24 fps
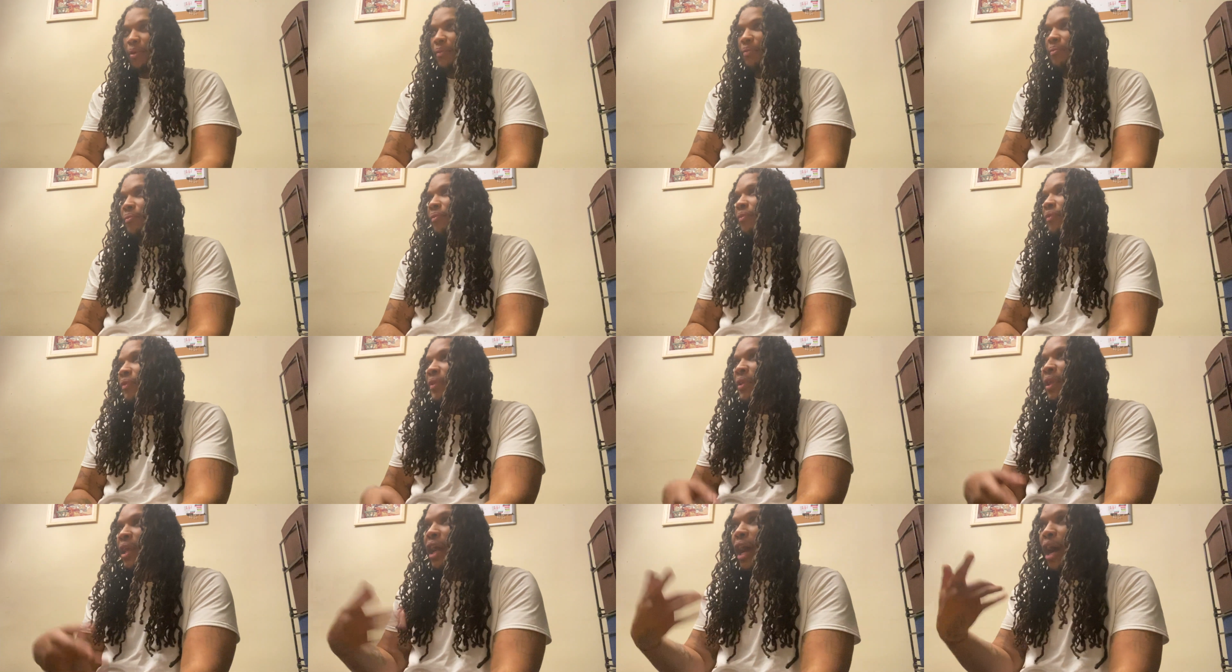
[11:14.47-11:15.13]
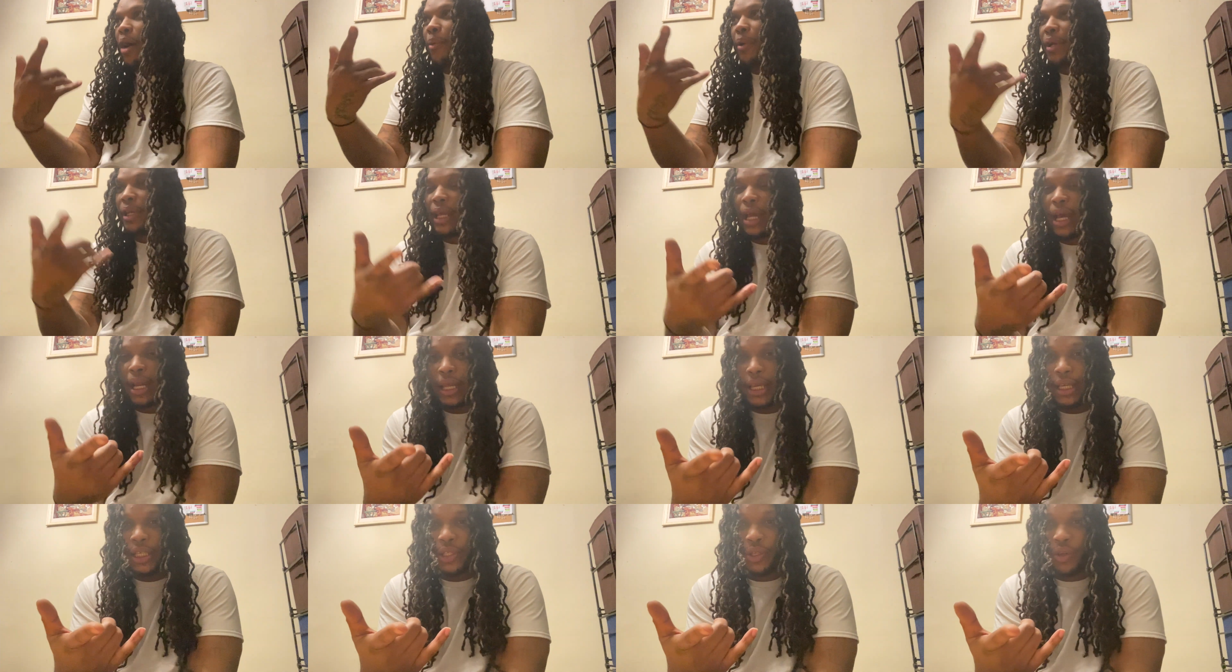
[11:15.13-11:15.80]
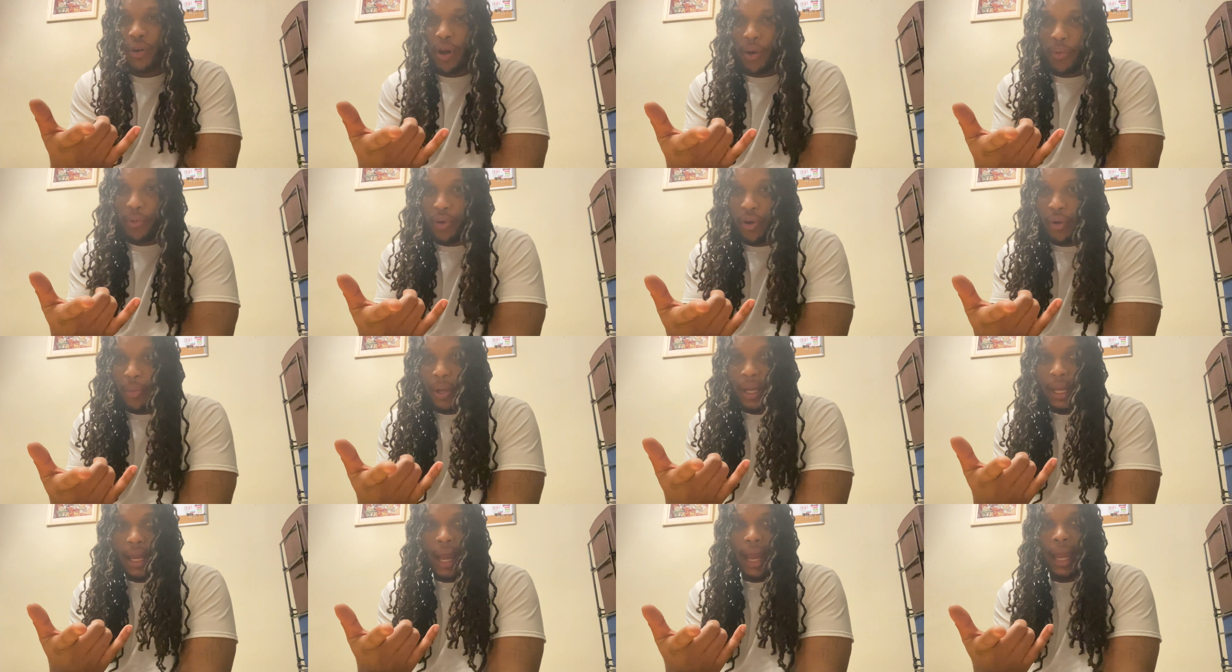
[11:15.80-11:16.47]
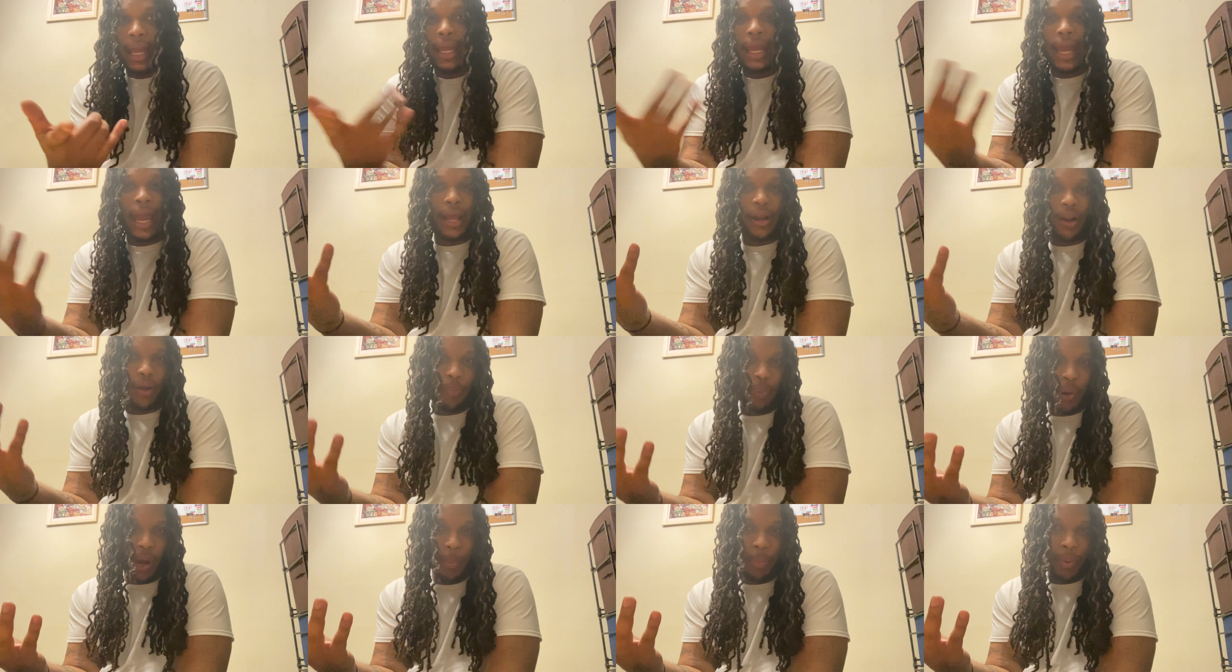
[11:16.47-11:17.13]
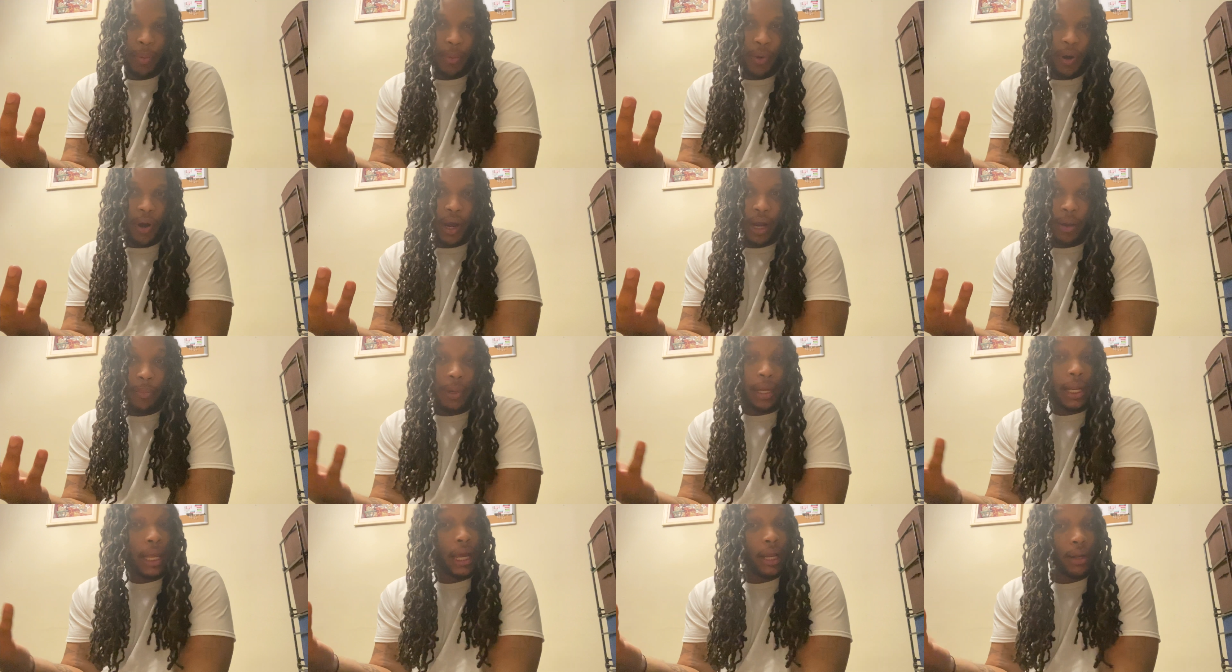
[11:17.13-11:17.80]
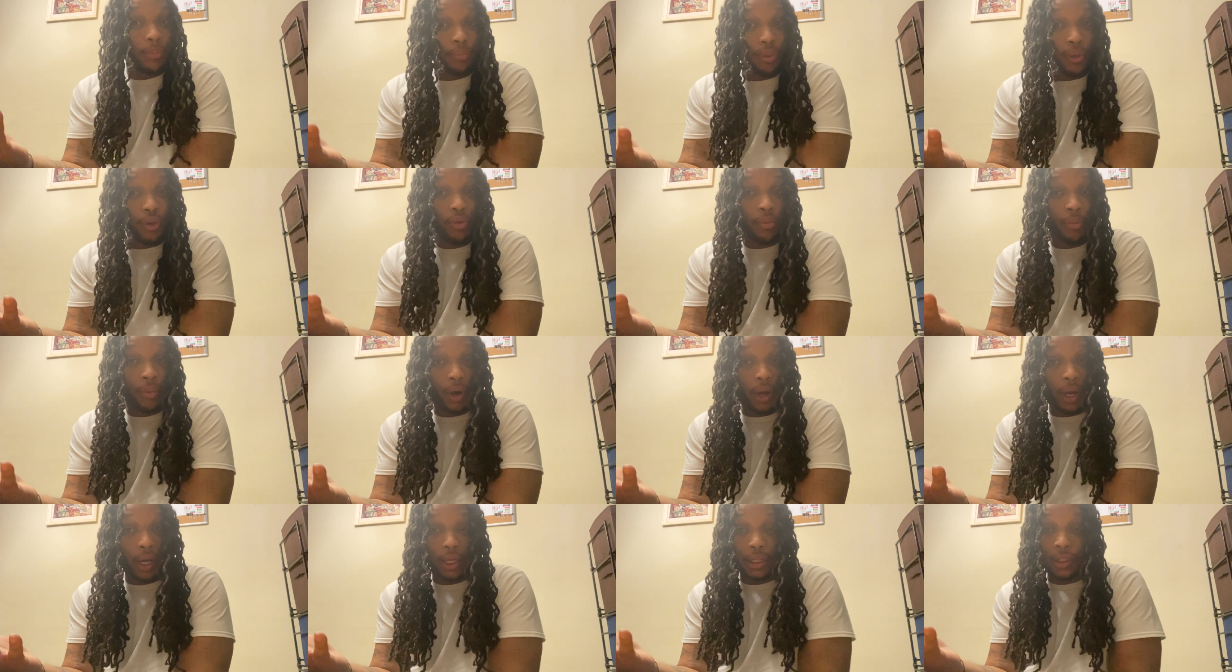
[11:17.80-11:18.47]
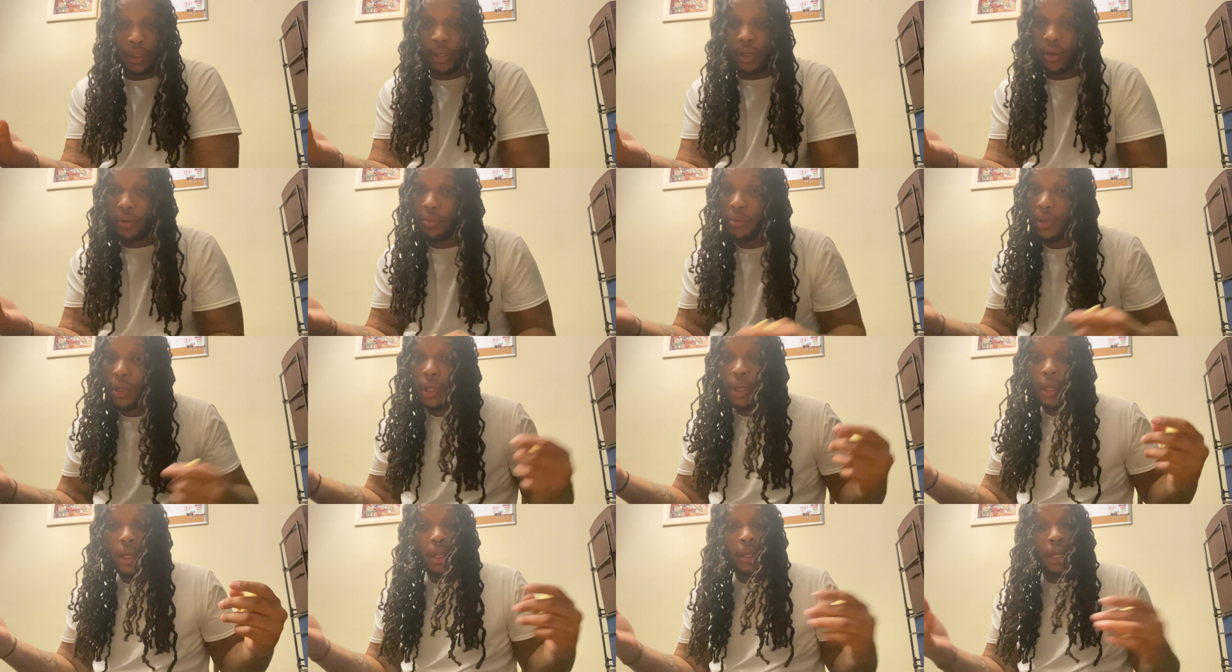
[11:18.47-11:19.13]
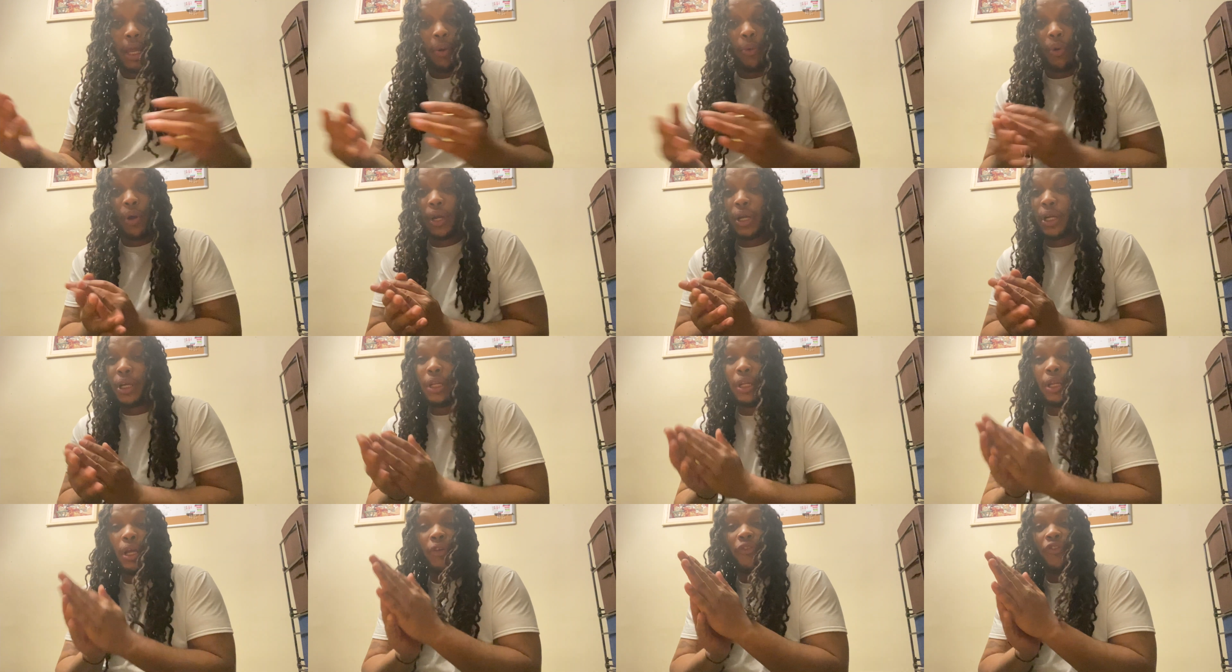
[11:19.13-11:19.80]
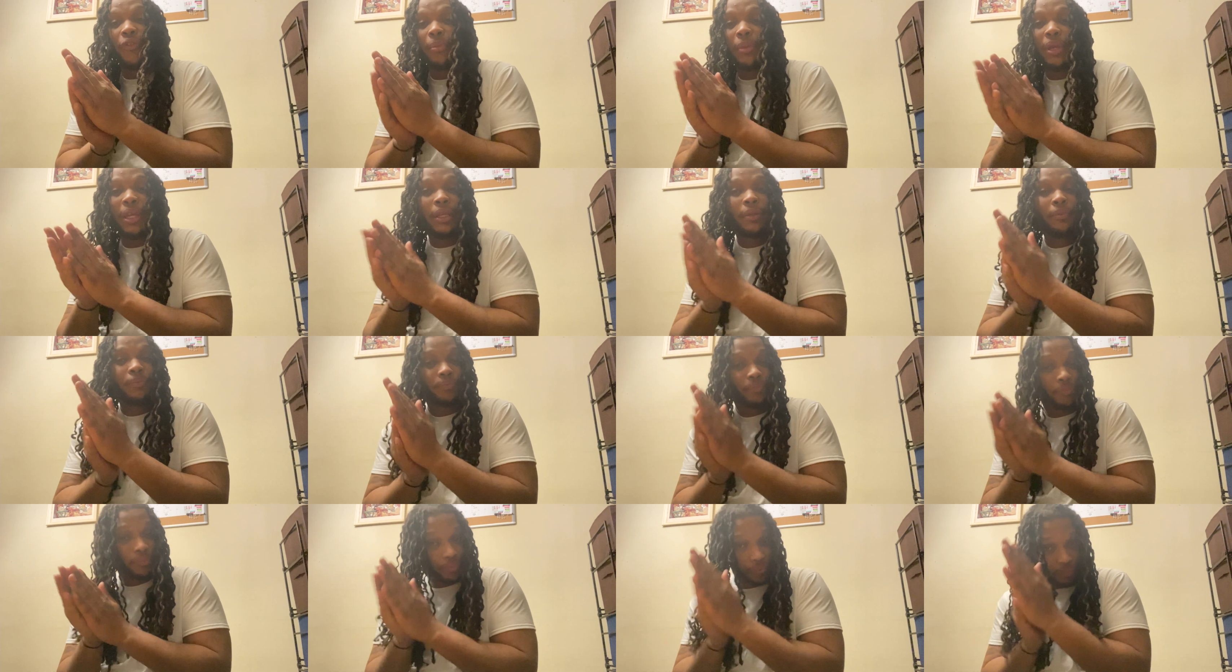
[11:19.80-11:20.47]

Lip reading: me? I went down to his dorm room and he ain't had no purple marker, but he had a blue marker. So that worked good enough for me.